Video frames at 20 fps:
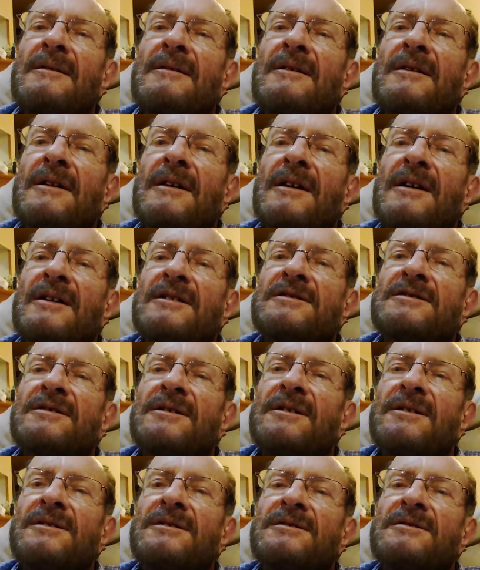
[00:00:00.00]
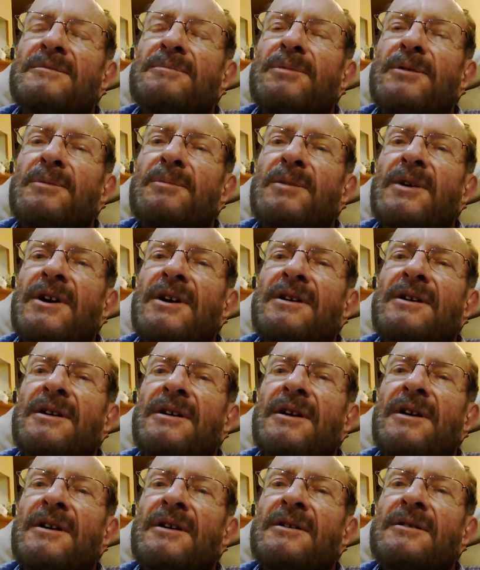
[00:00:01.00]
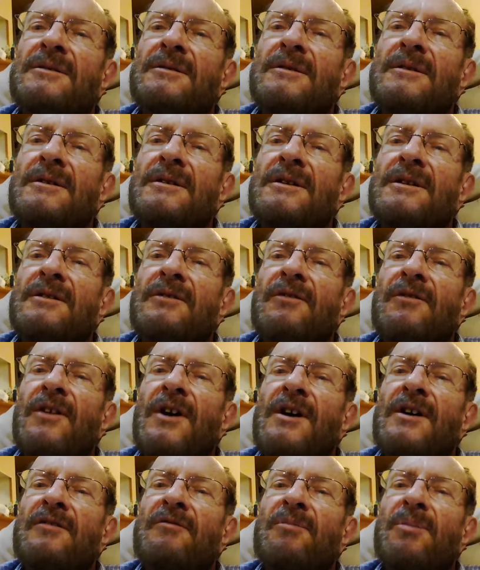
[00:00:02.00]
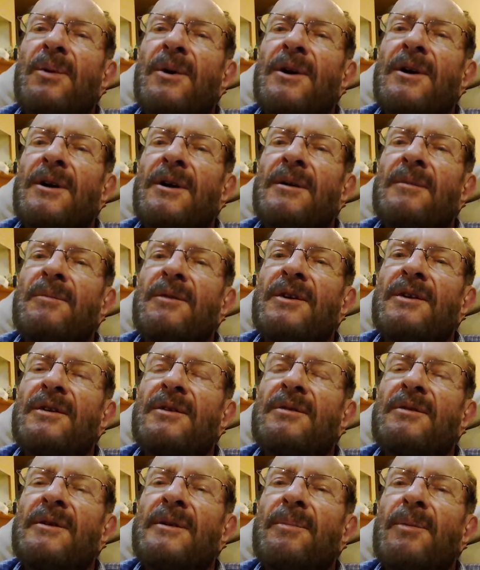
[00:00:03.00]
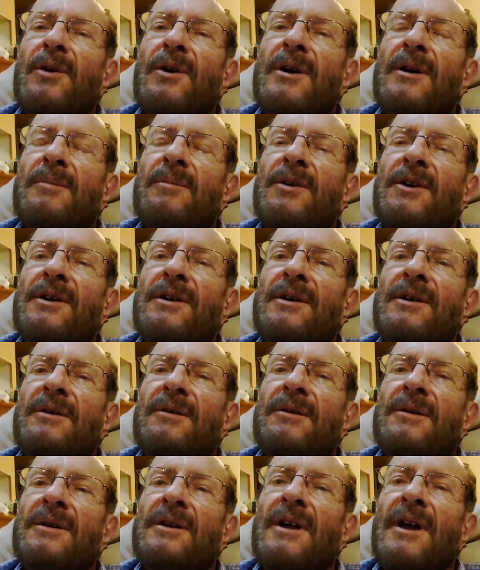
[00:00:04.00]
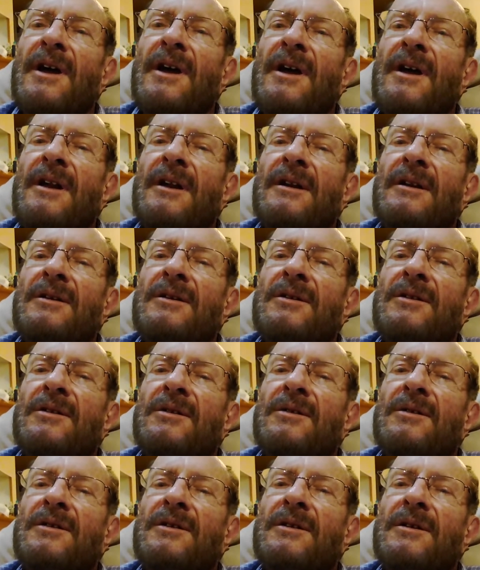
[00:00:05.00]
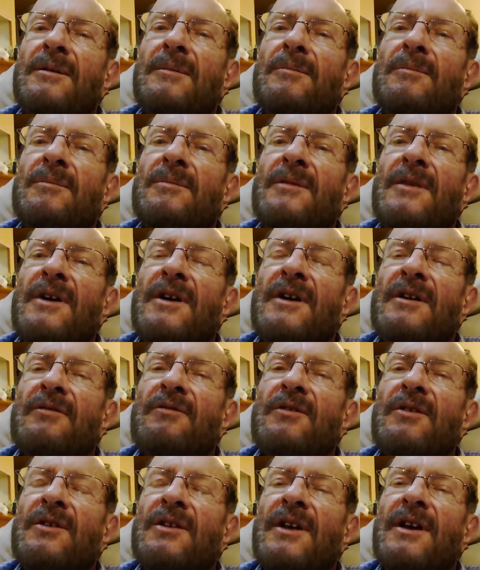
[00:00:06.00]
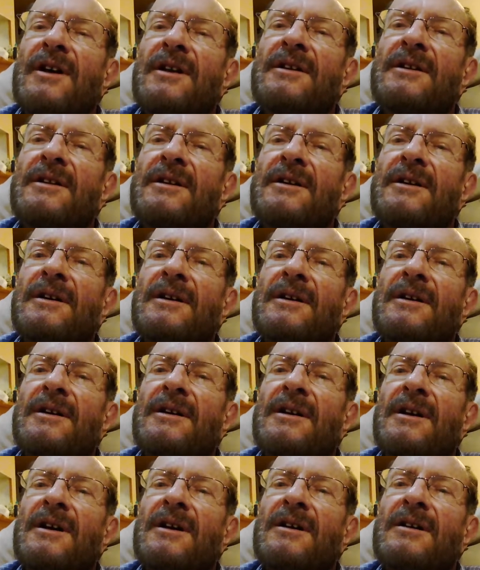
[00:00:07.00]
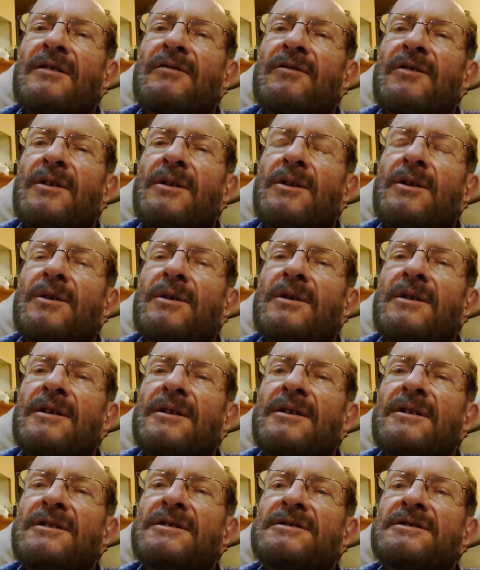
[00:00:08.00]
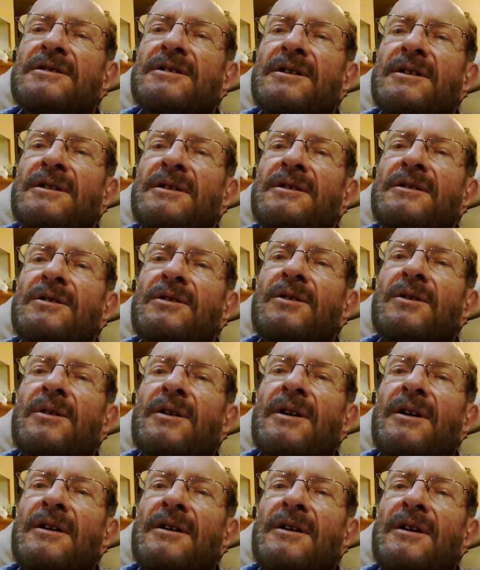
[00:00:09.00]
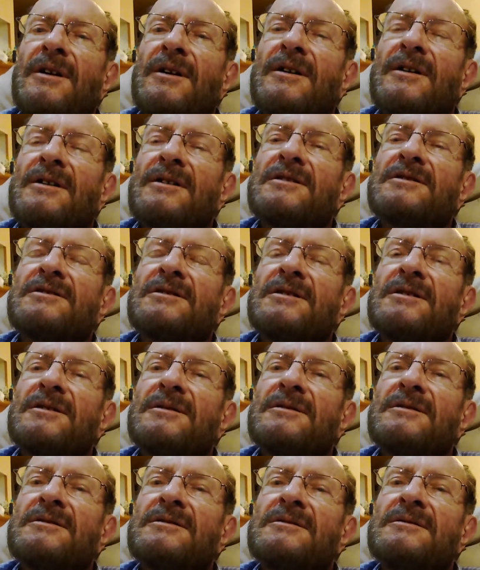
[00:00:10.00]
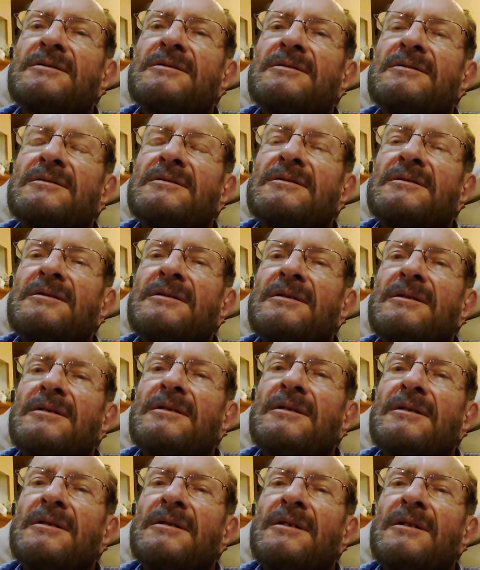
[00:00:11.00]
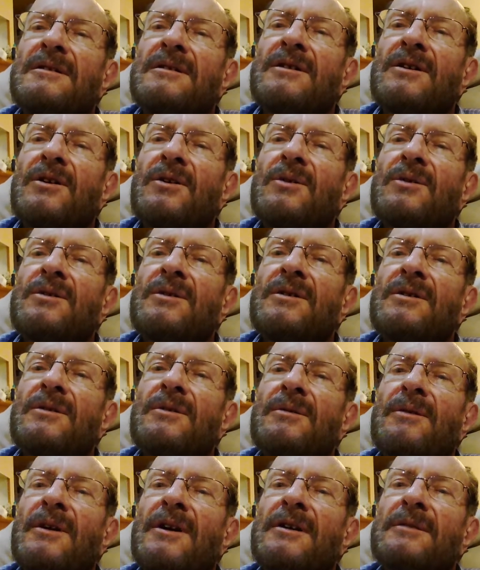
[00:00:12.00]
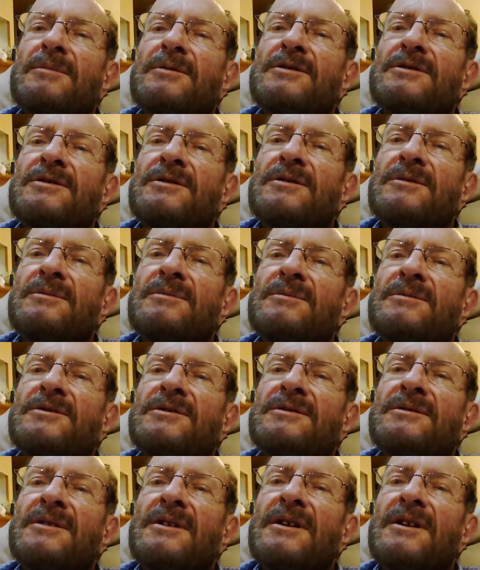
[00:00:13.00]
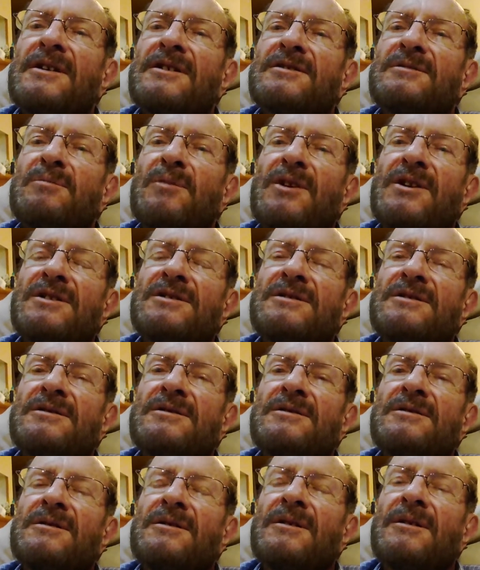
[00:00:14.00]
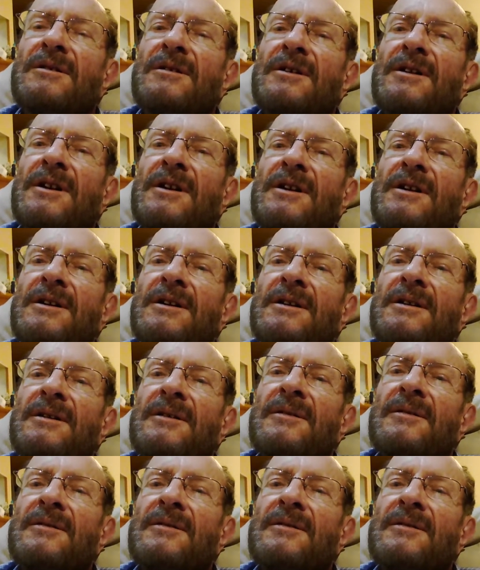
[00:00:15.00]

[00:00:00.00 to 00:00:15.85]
The exons are put back together, and the 5' and 3' end are added to them. After that, they can get out of the nucleus in eukaryotic cells and go to the ribosomes as messenger RNA.